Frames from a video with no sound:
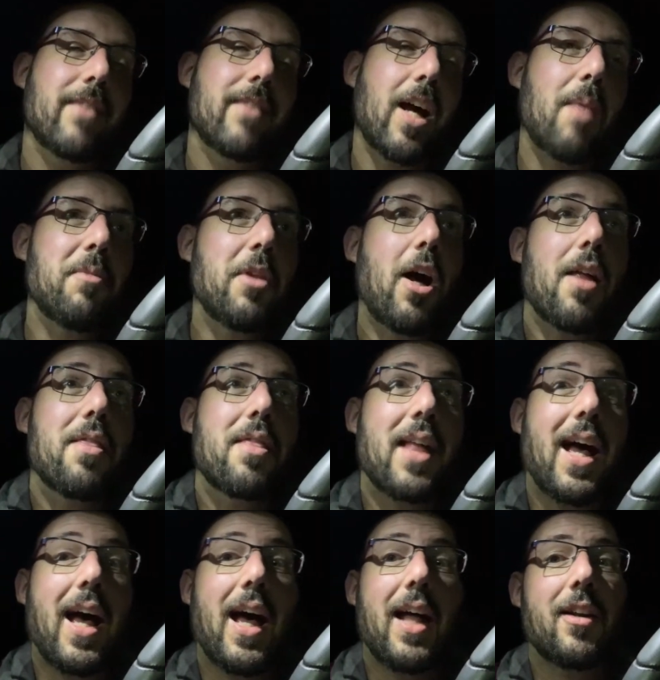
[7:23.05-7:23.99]
I'm not
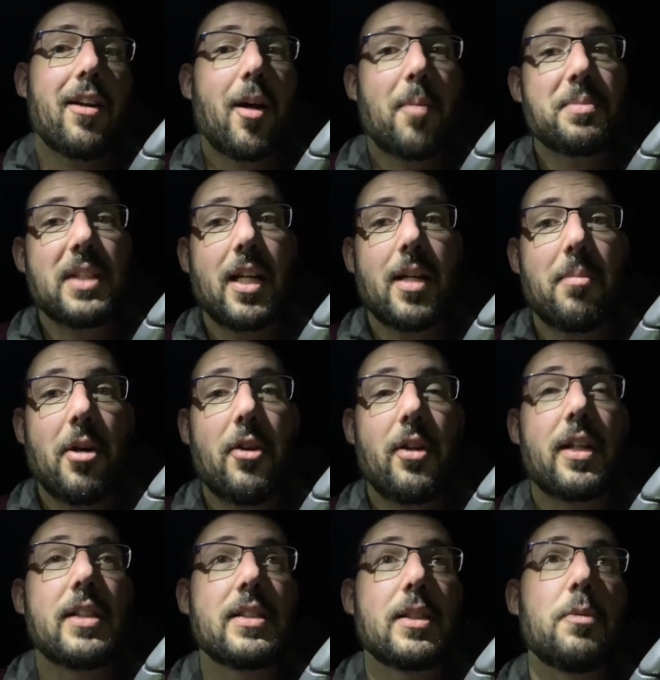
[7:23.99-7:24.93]
that upset about
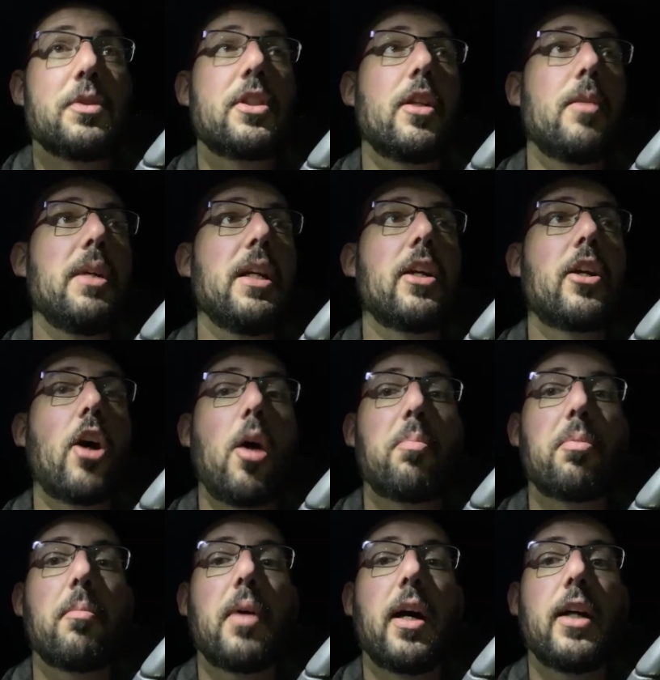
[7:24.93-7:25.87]
it because it was going to be a
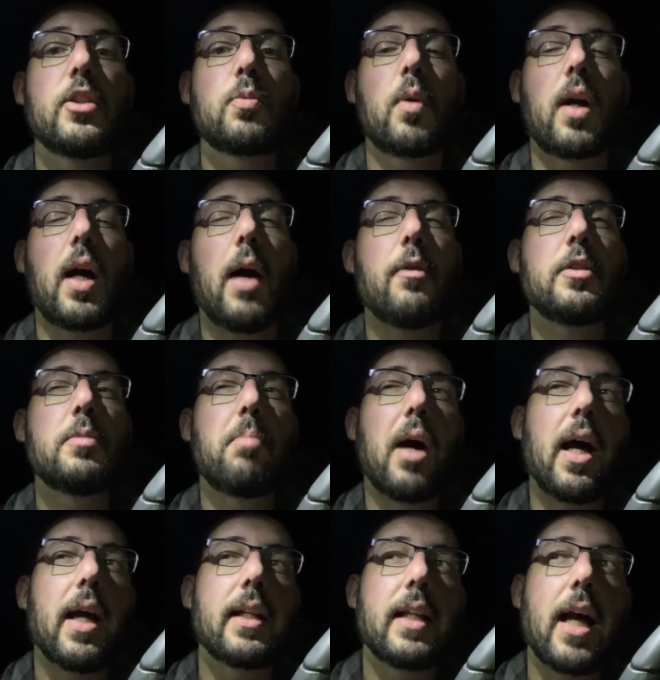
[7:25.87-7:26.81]
compromise where I was
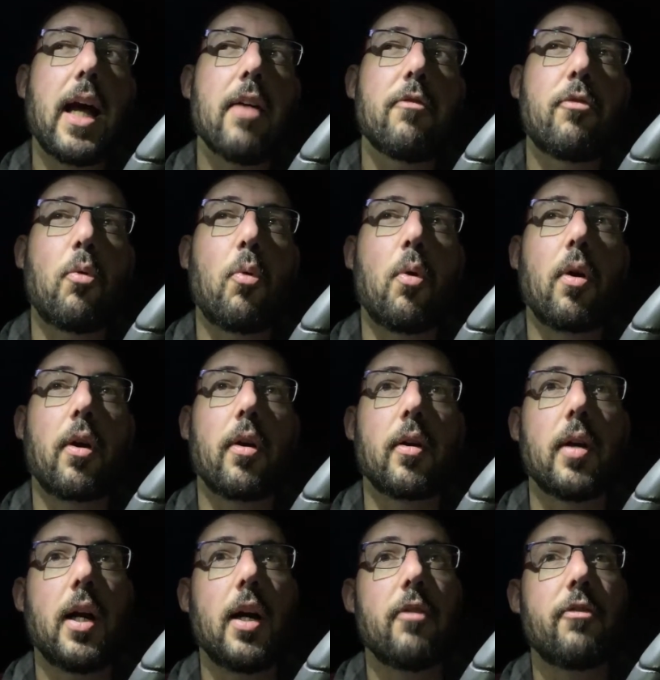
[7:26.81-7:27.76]
buying that
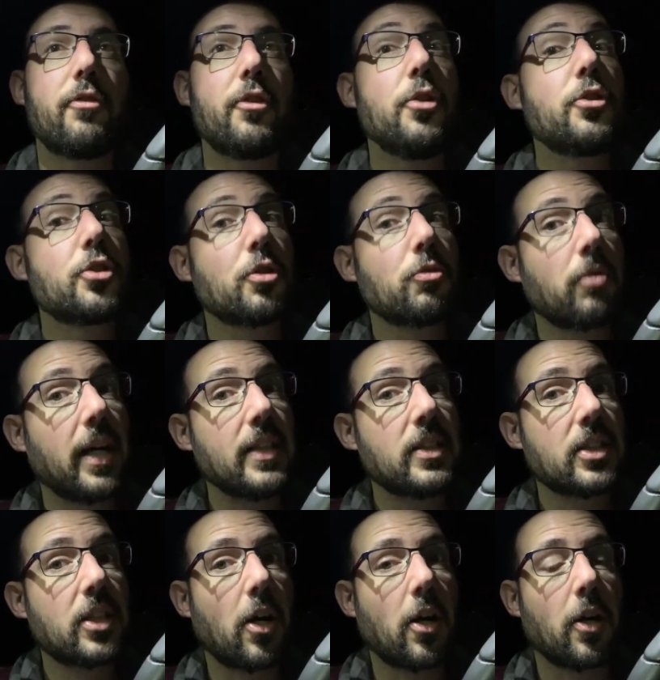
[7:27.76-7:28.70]
for a future race
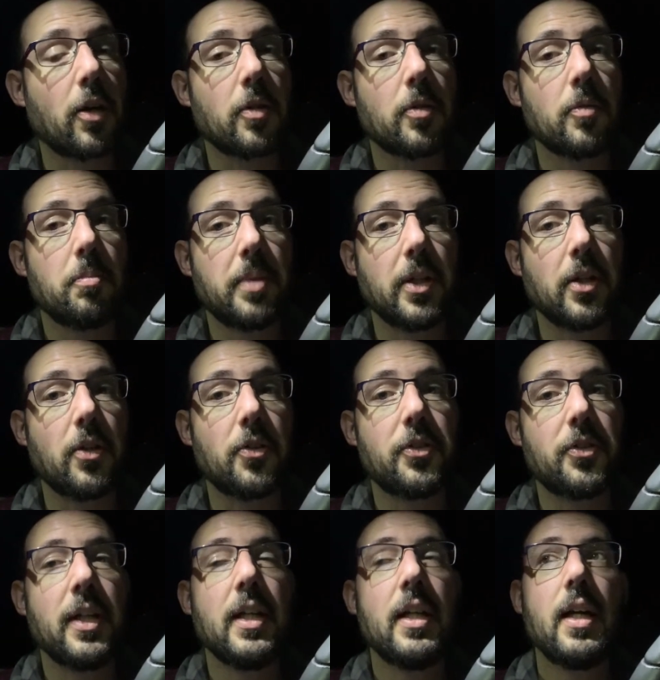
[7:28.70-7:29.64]
car build,
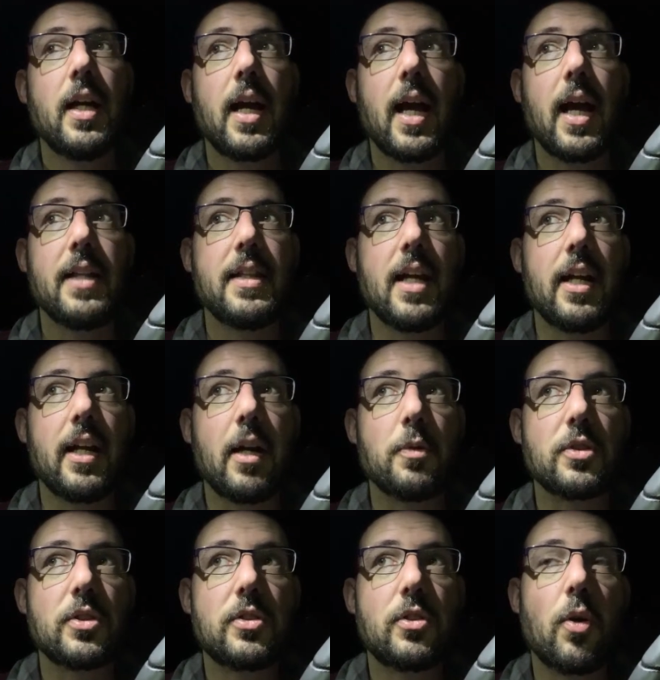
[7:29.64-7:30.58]
and then I
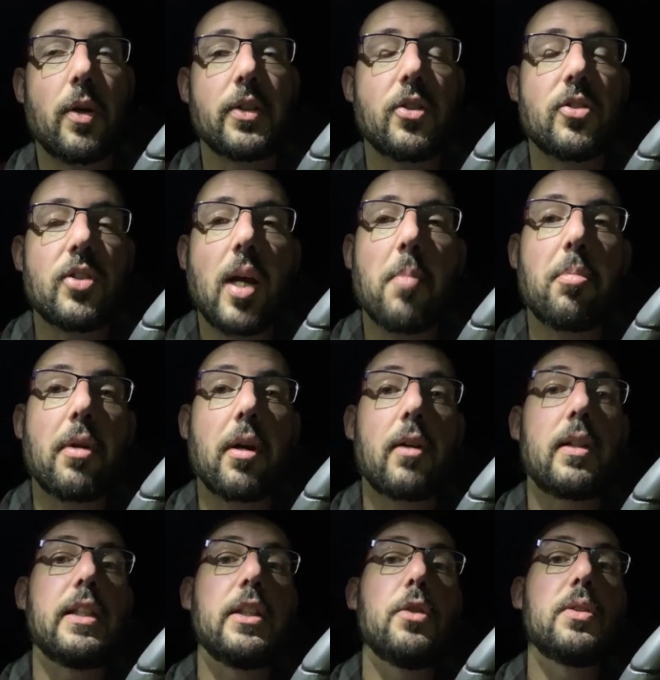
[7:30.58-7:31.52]
was going to
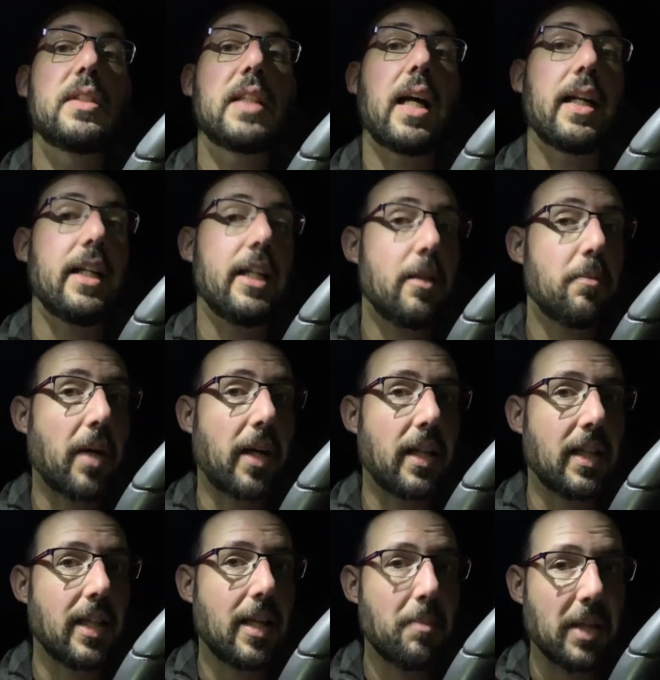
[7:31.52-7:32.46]
temporarily use that in my
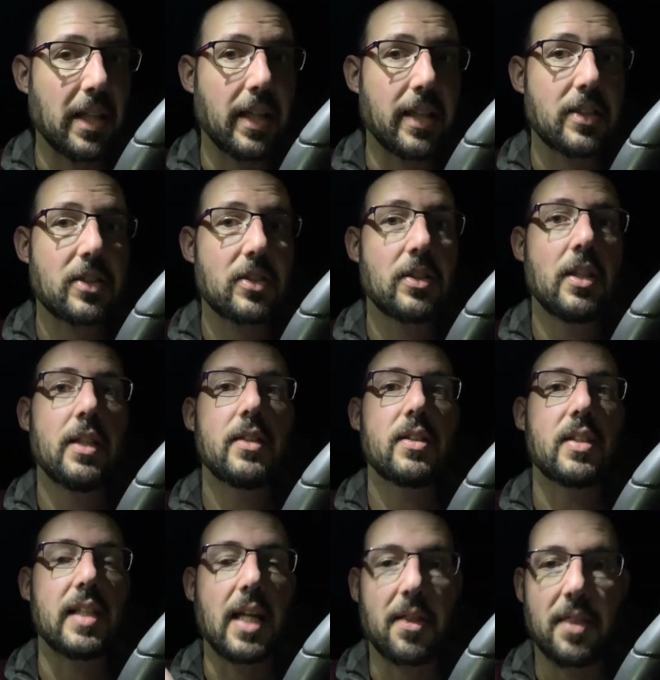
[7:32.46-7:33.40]
Limitless
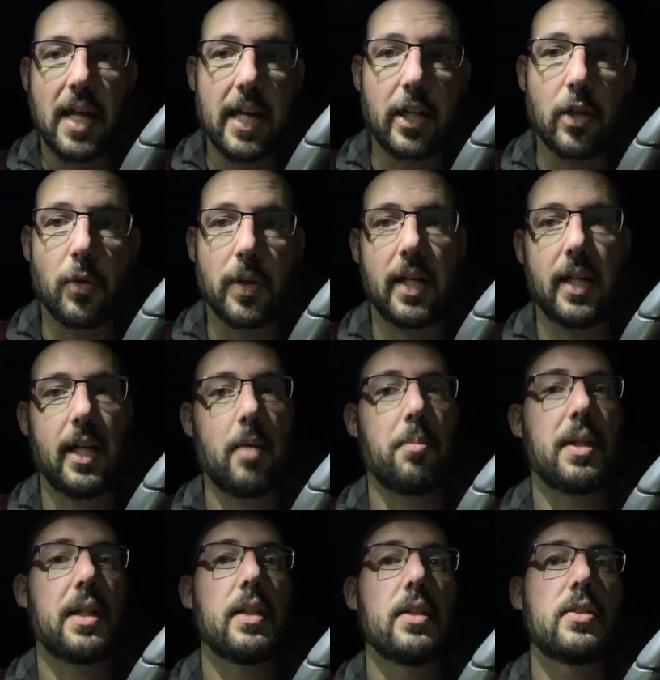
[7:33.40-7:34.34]
to get that going again,
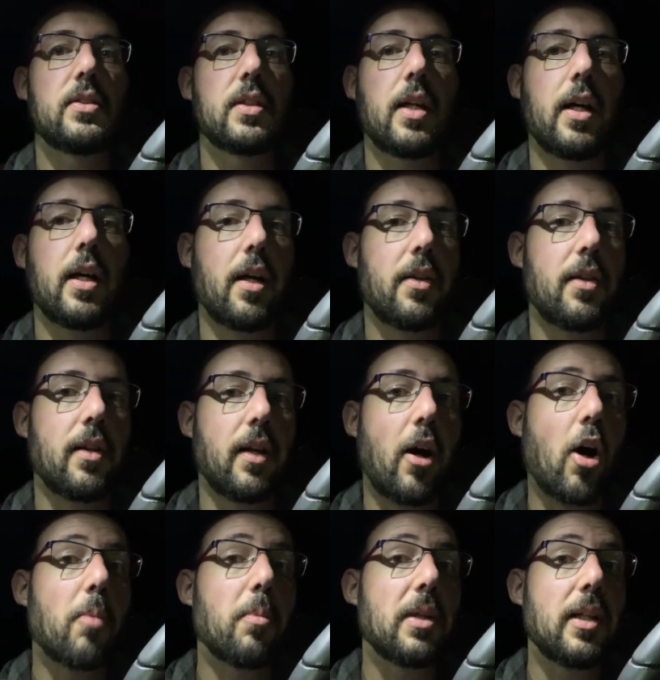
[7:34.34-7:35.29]
because the
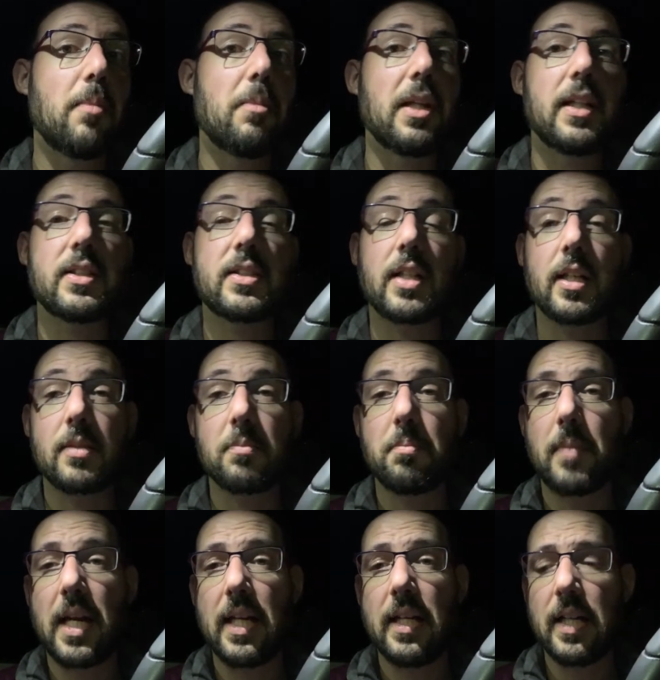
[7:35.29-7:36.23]
Armor Limitless I
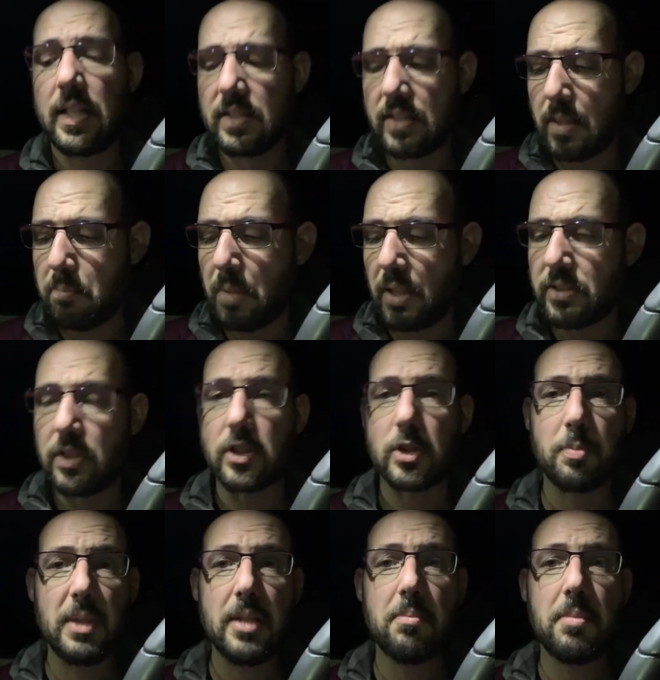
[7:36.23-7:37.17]
made as a budget
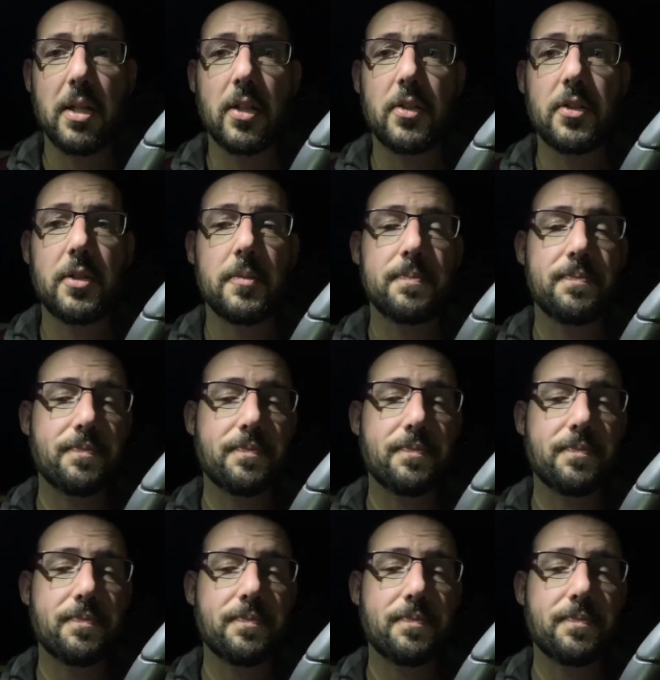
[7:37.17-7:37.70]
speed build,